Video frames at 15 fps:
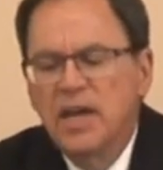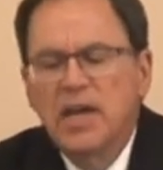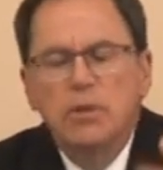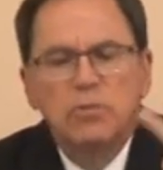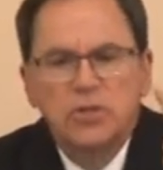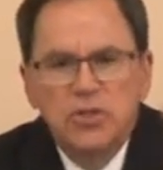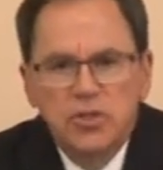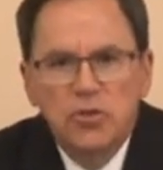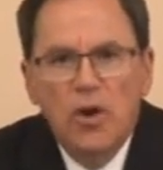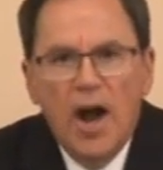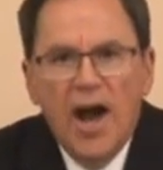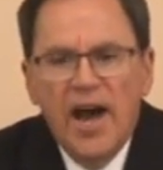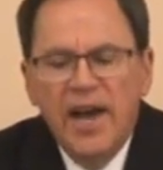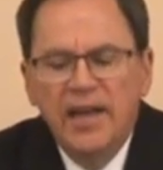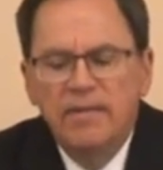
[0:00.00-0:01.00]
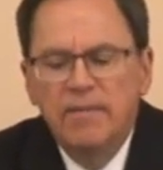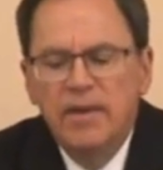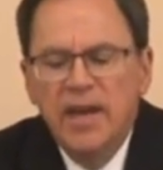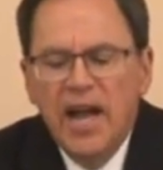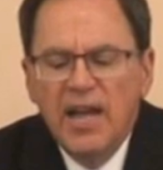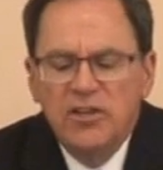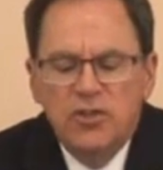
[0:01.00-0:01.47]
he was tried,
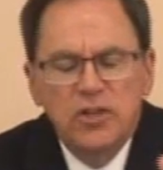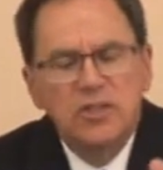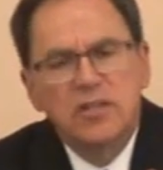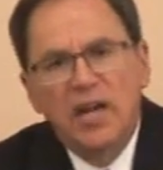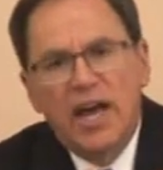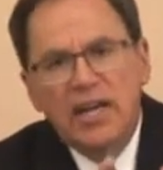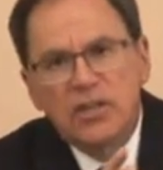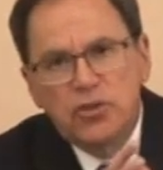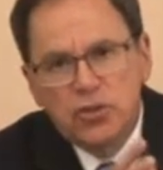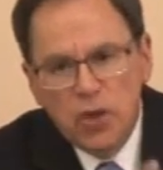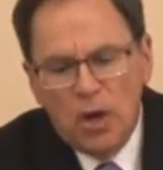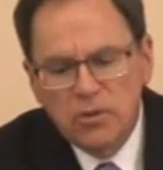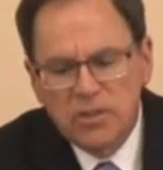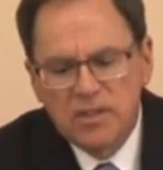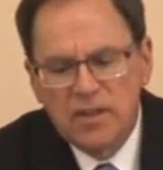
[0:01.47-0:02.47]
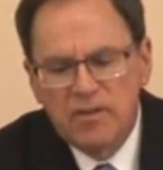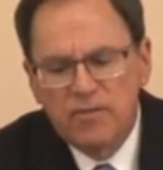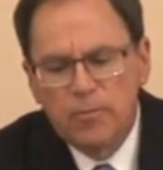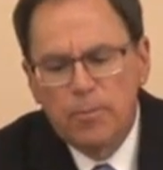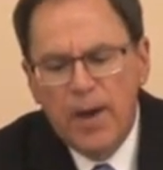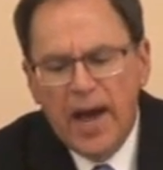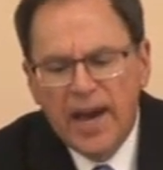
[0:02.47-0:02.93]
and just like
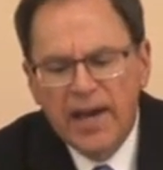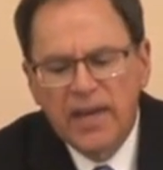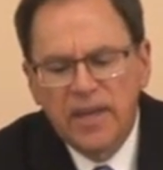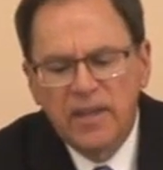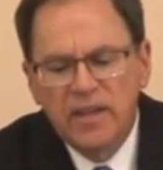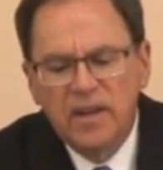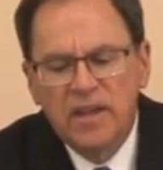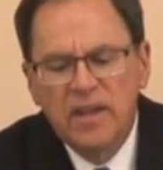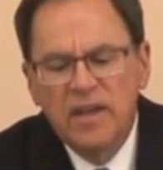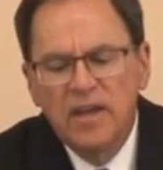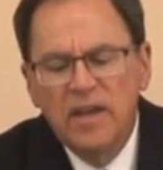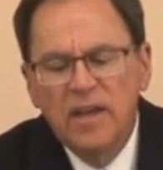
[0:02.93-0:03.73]
Joseph back in